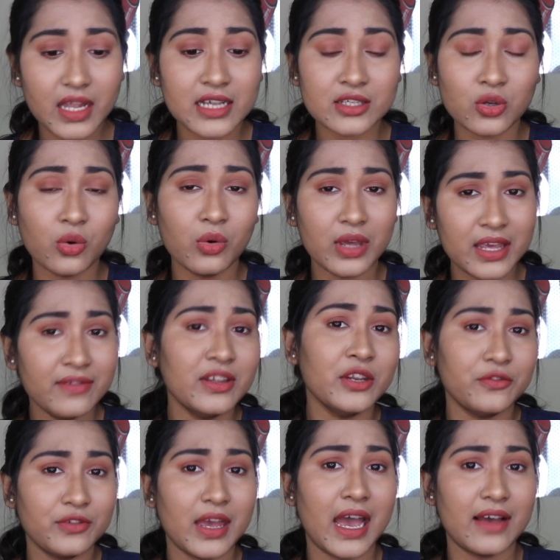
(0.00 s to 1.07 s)
So even
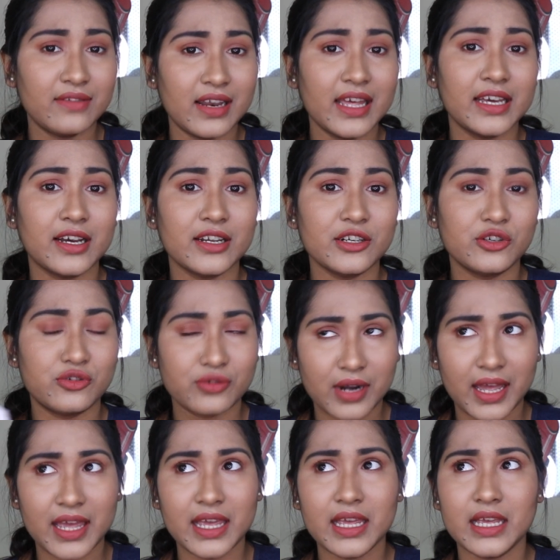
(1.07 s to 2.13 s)
if you have like
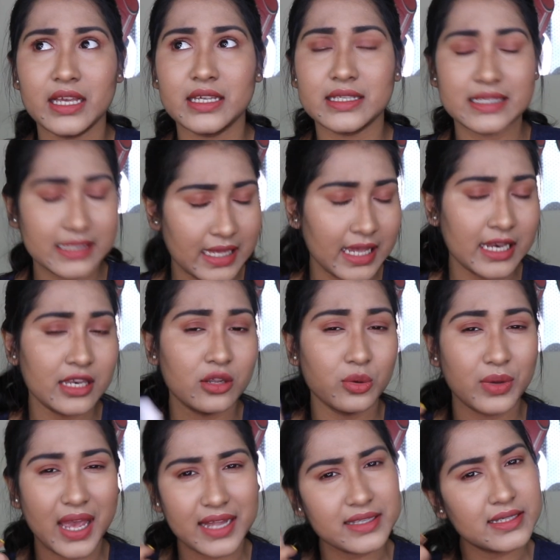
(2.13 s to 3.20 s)
dry skin, you
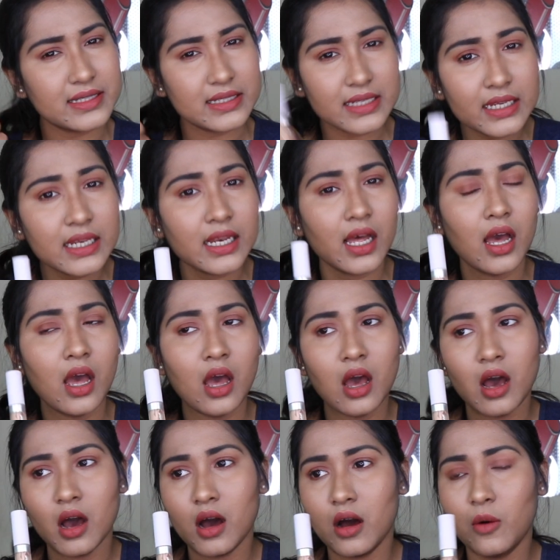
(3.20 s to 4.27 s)
can still
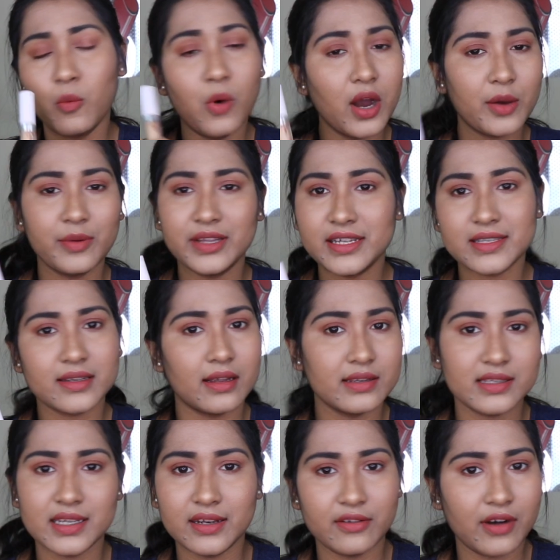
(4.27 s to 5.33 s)
work with this
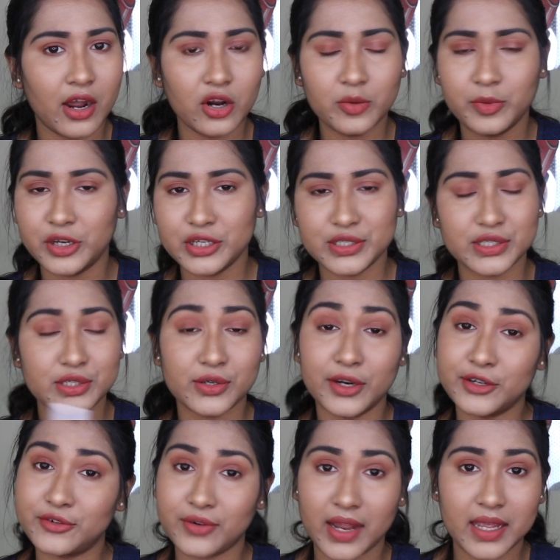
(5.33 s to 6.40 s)
concealer out because it's
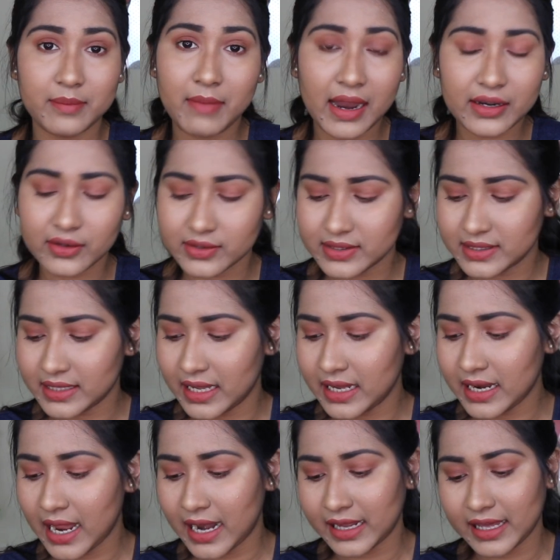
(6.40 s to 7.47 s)
not drying matte on
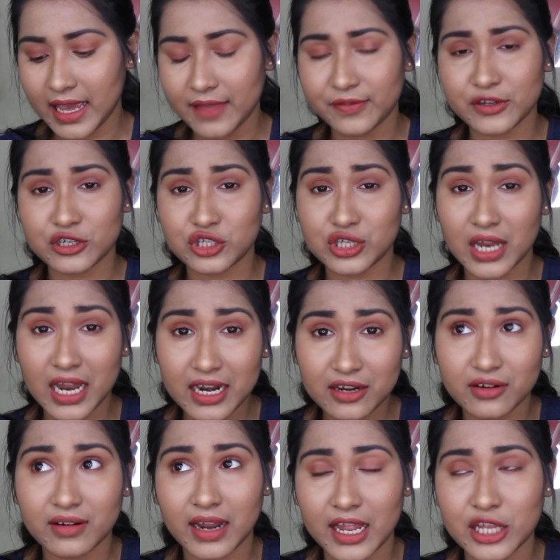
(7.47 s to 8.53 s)
skin. And again, the
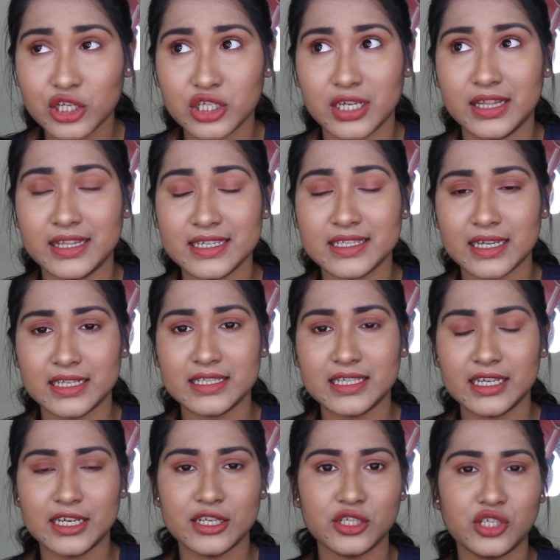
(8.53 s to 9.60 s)
shade range in this
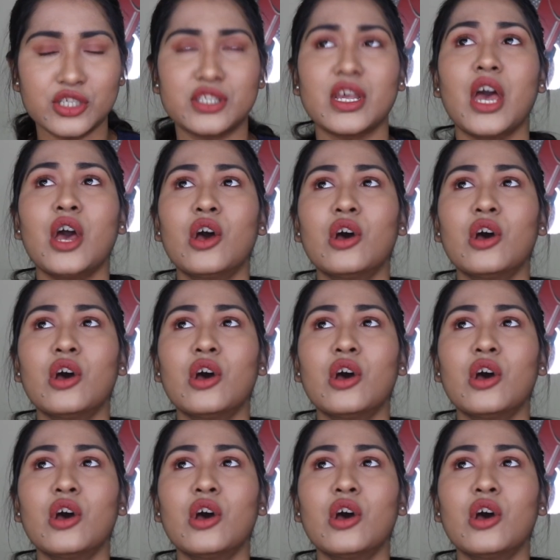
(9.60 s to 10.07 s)
concealer is just